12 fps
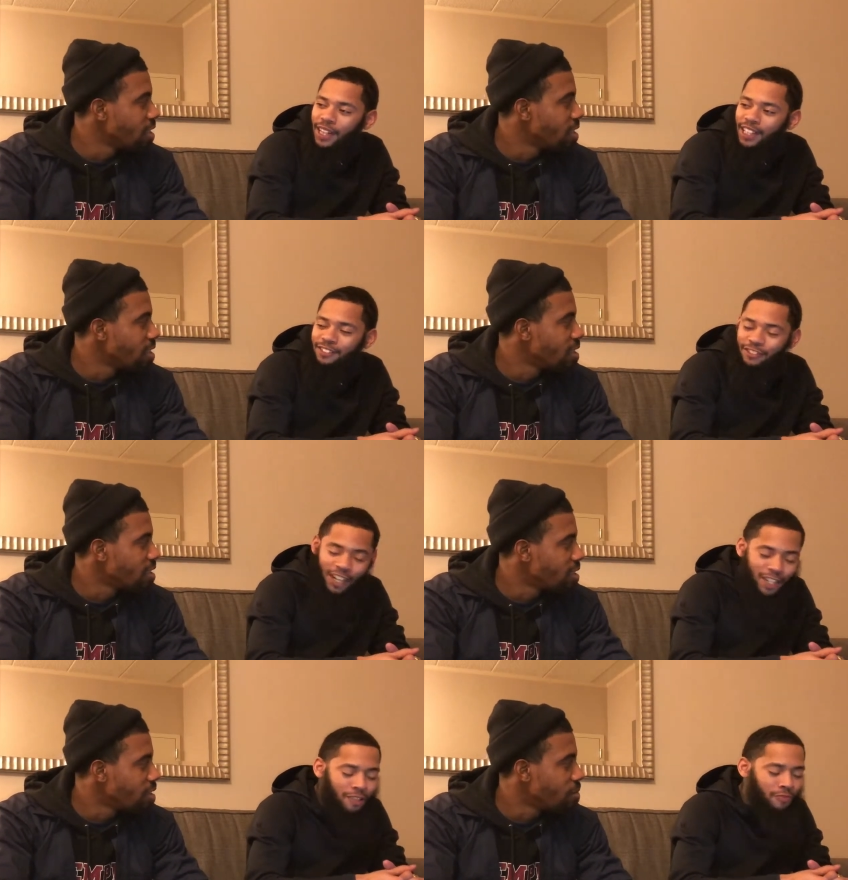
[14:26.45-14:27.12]

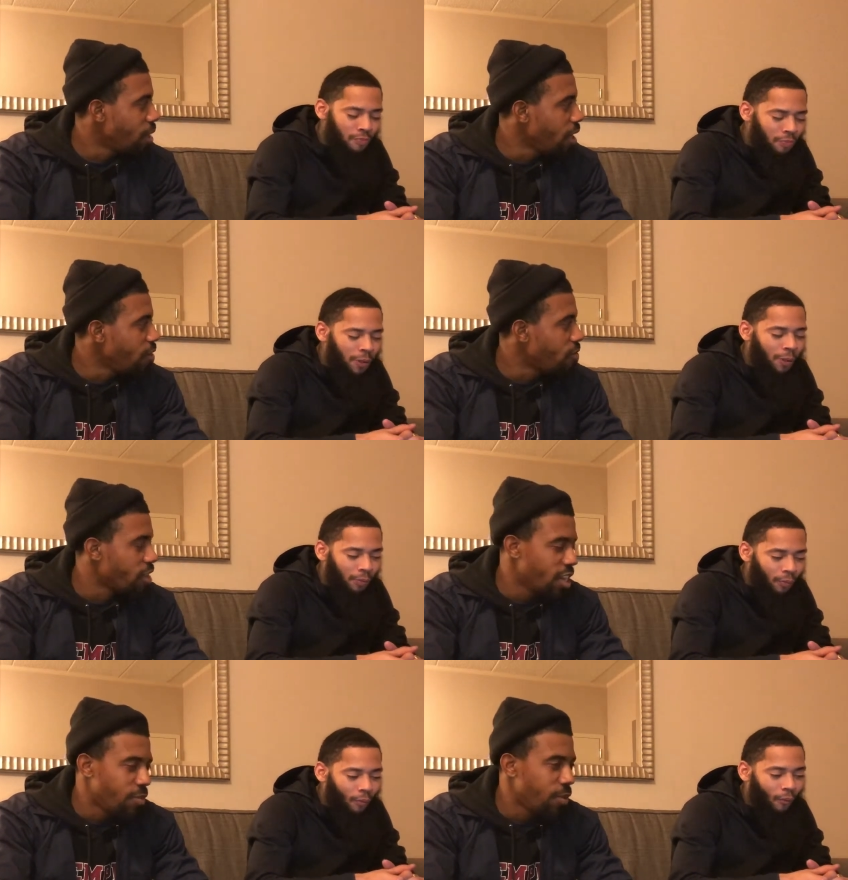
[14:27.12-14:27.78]
Speaker 1: Mannie Fresh.
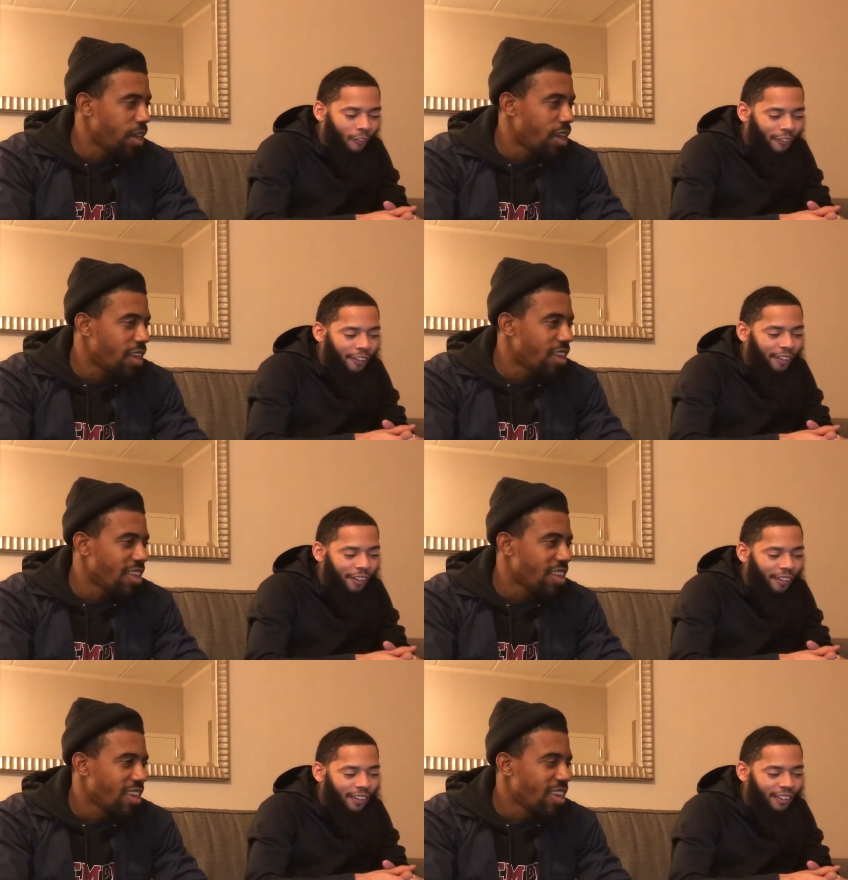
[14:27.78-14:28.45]
Mannie Fresh. Just
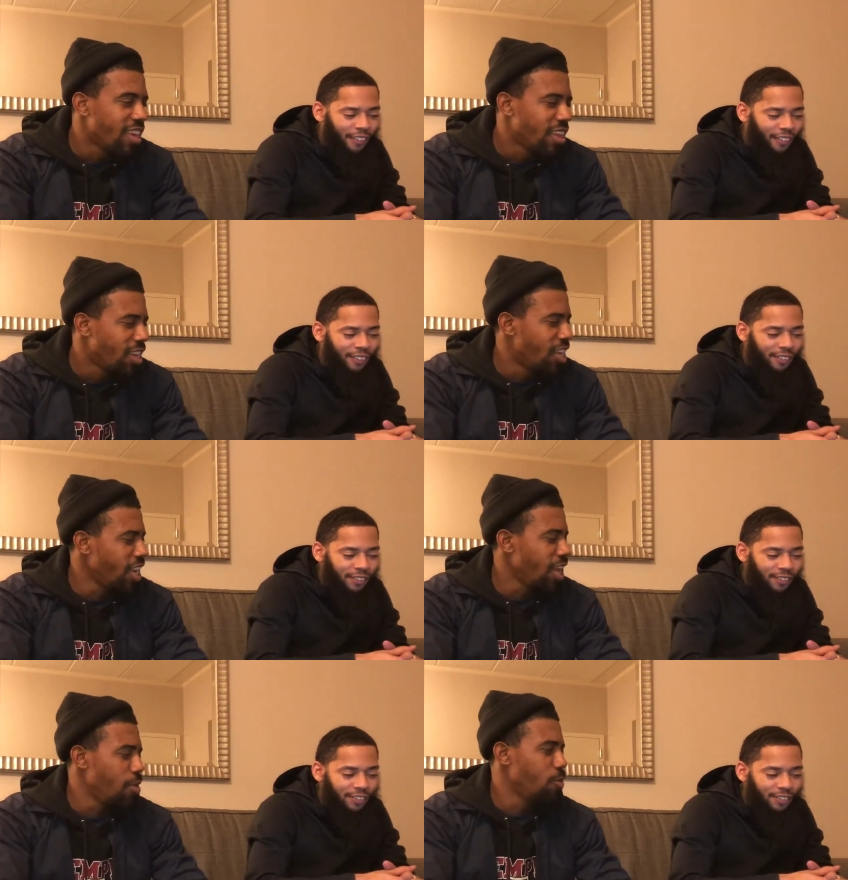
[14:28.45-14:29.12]
because
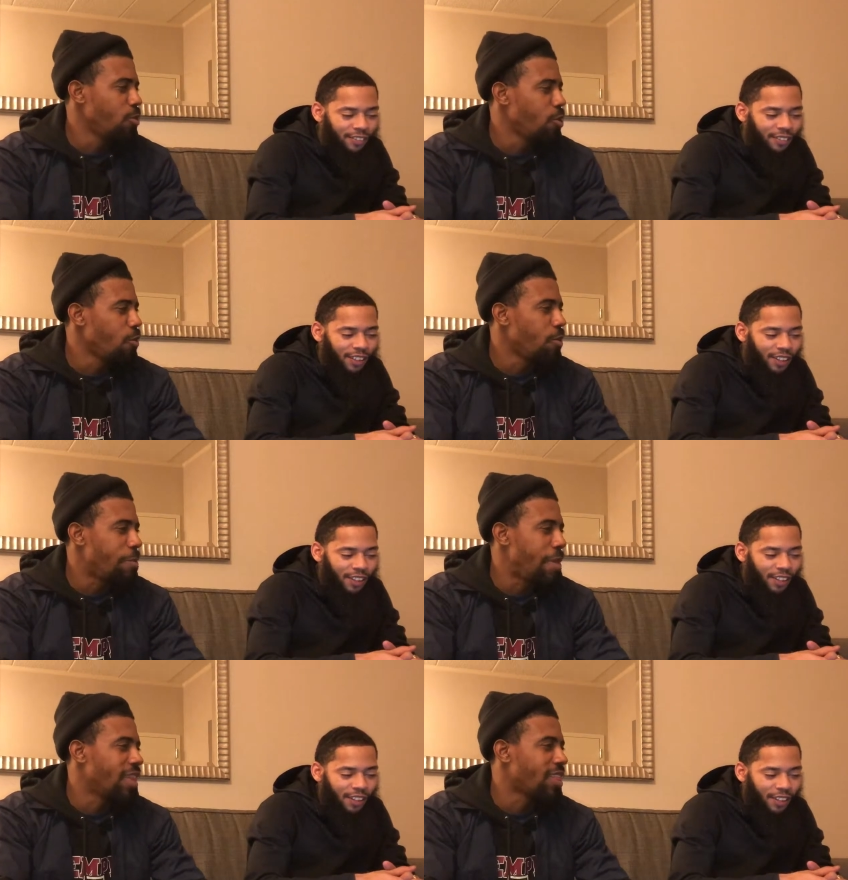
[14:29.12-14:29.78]
the shit he was
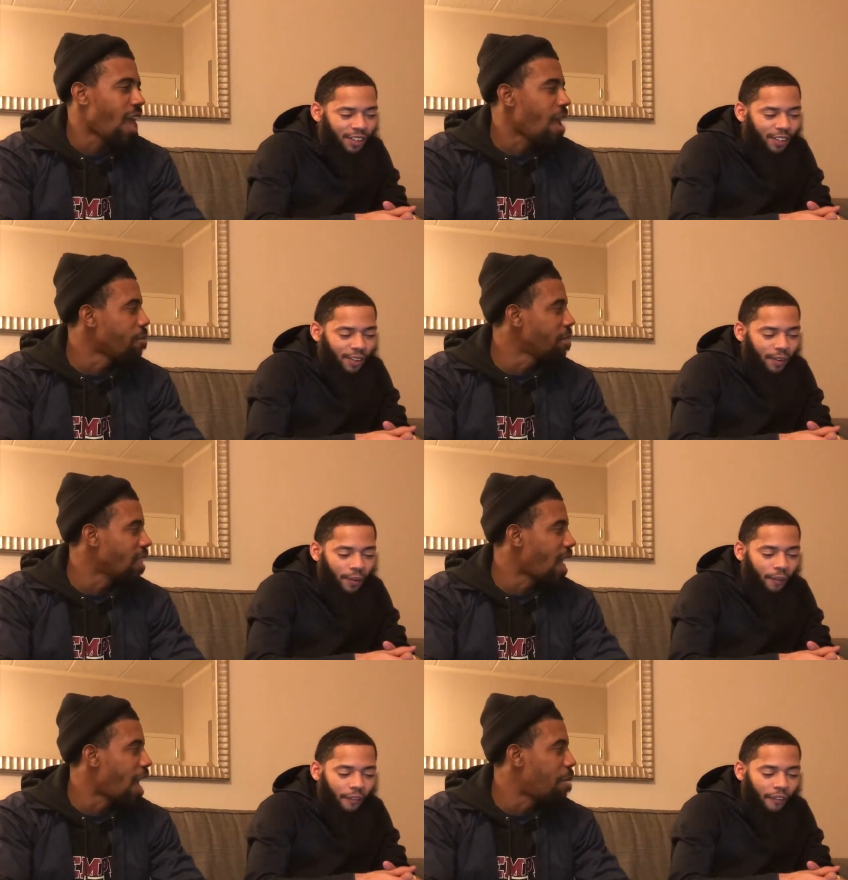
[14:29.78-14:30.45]
doing with Big
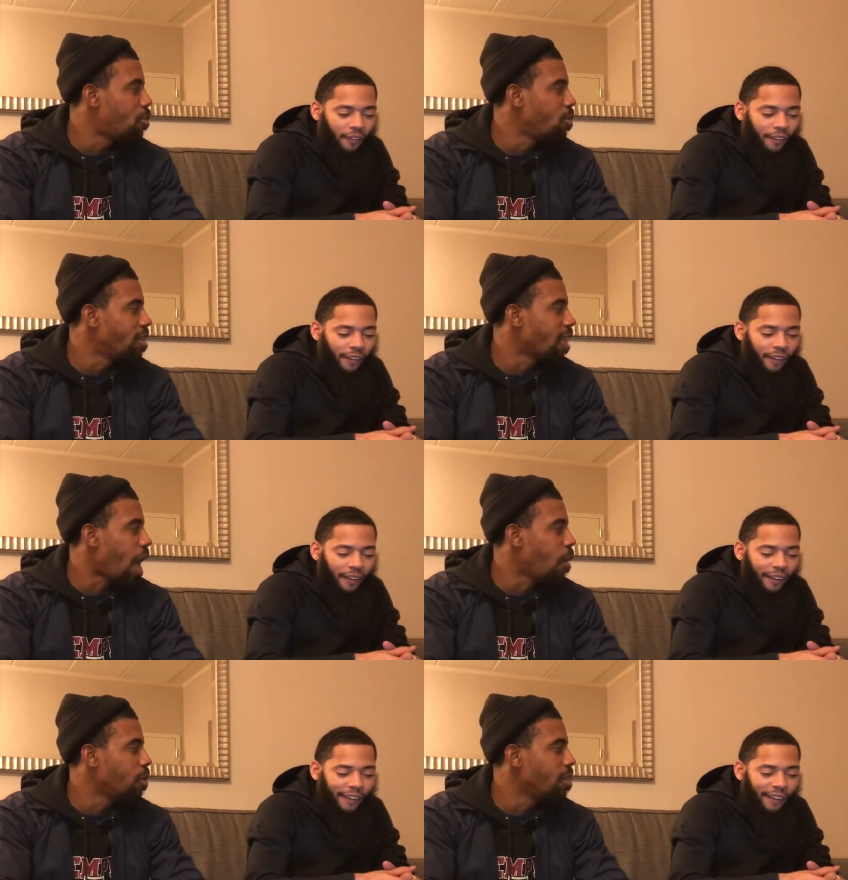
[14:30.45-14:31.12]
Tymers and Hot
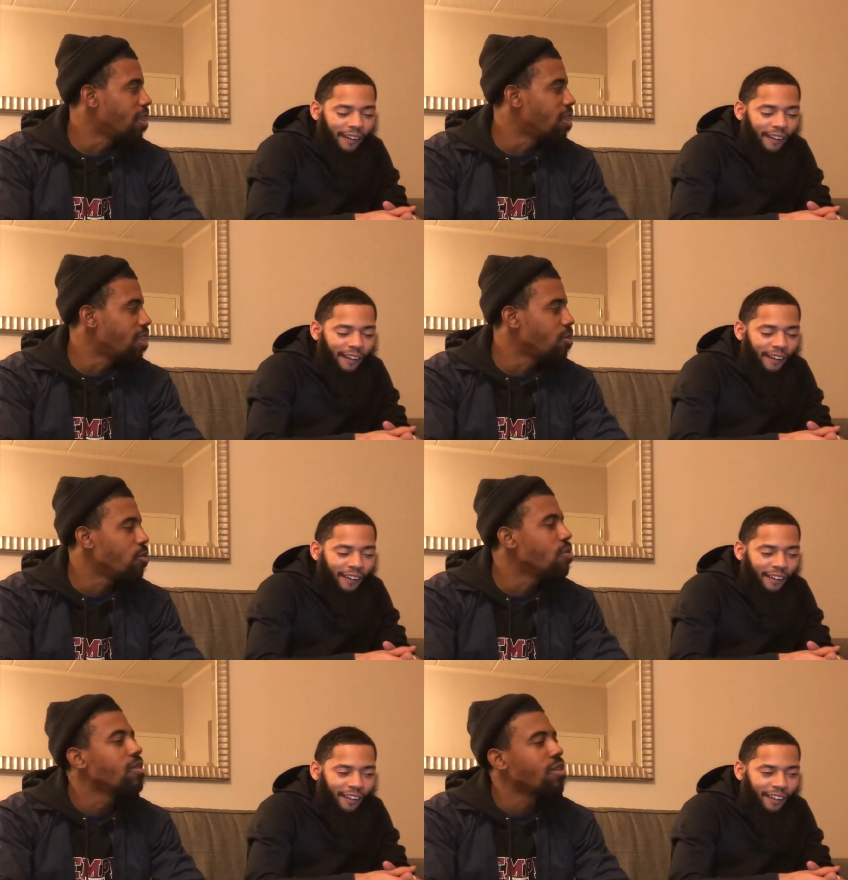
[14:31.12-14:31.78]
Boys, I would
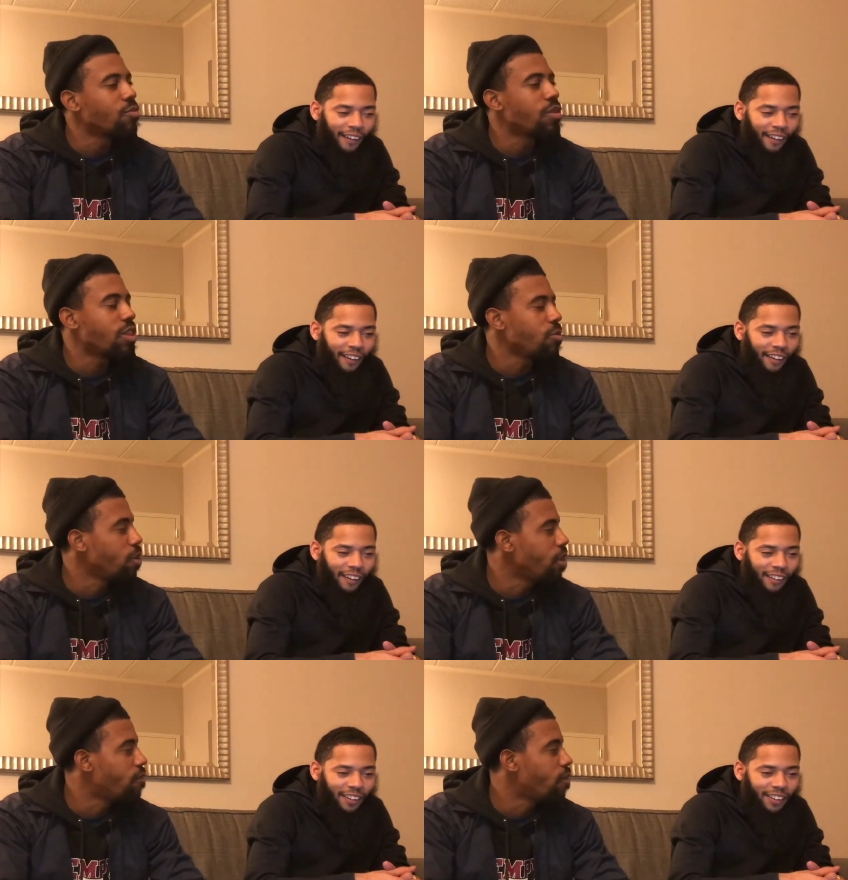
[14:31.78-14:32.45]
see want
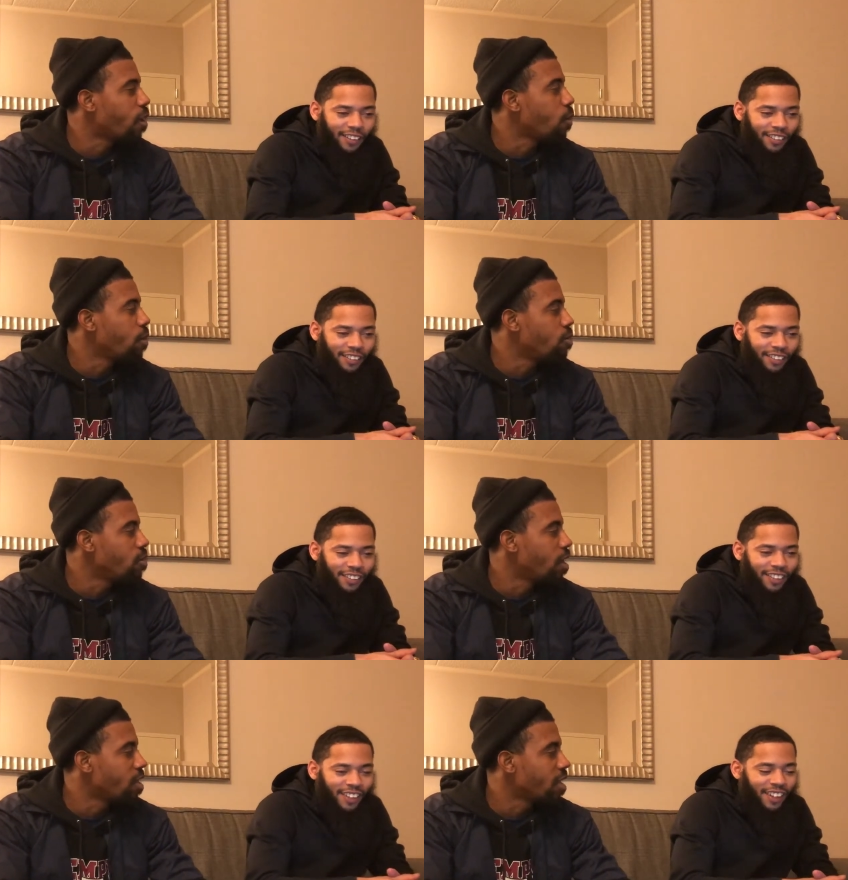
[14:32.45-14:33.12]
to see what he fucking
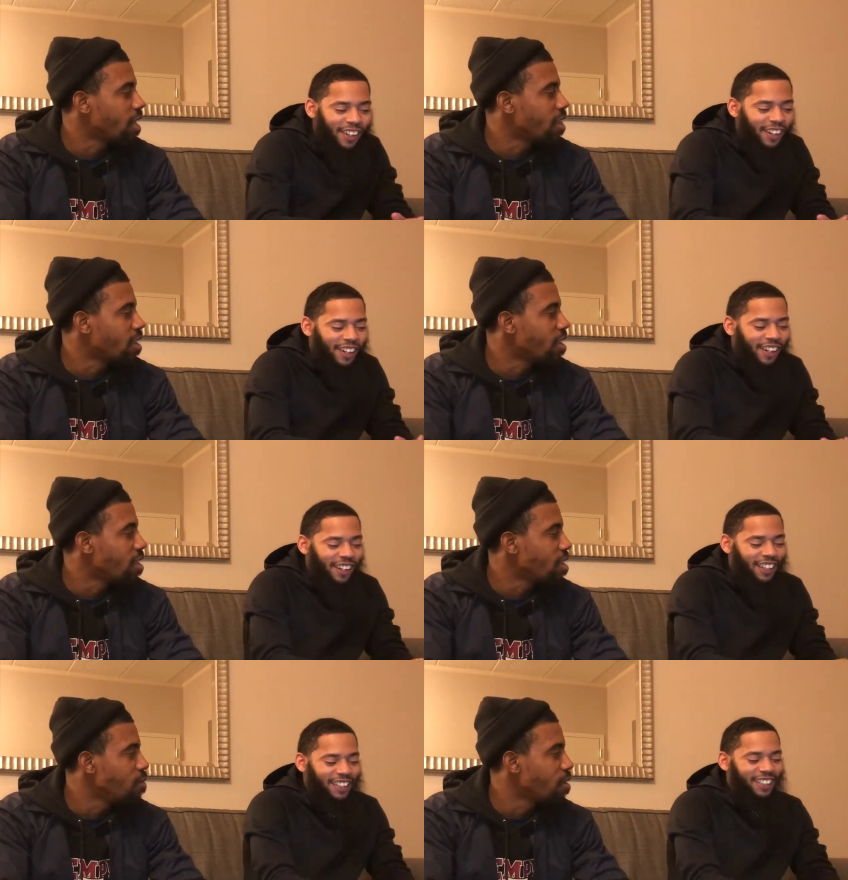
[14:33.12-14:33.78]
with
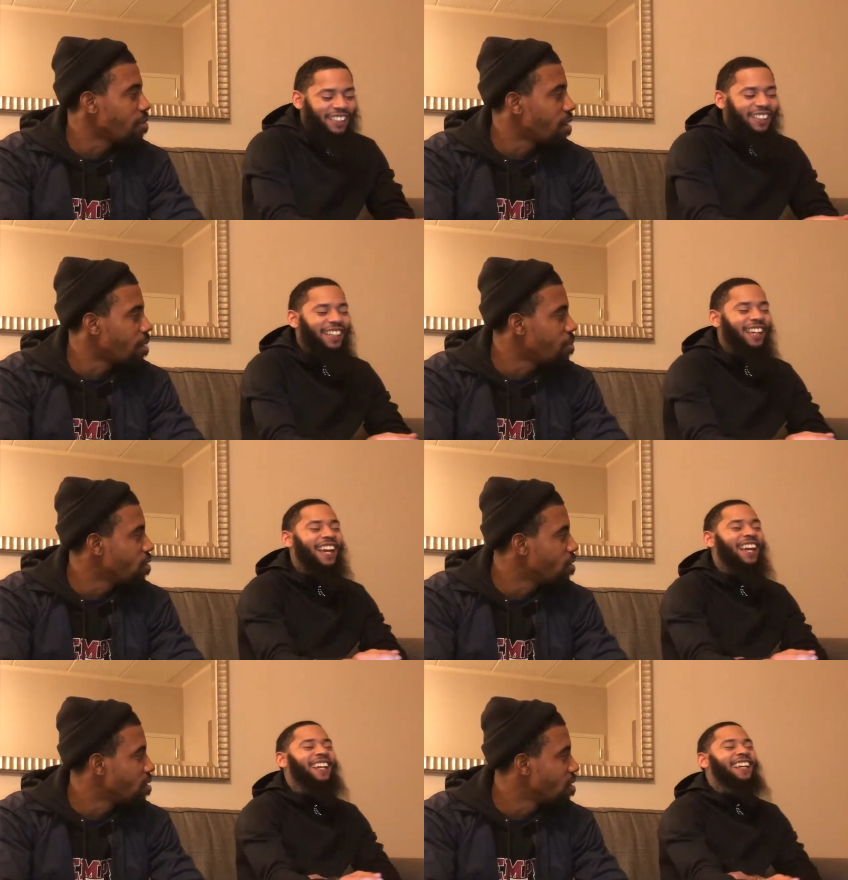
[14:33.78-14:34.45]
2018. See what type
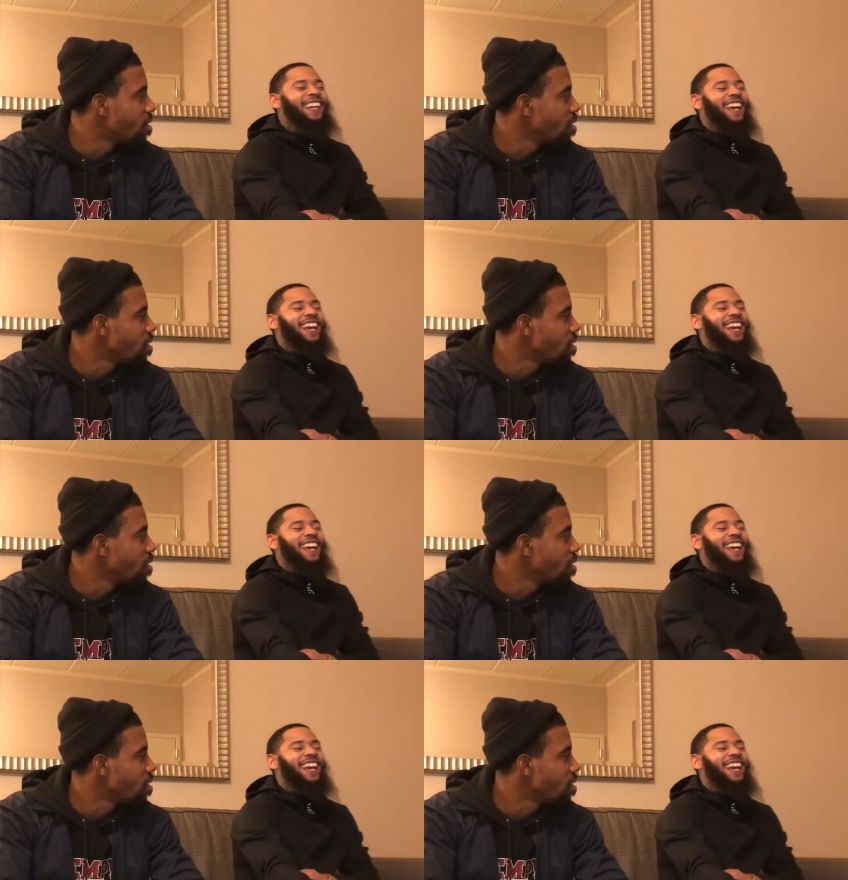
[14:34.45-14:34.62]
time. Yeah, he,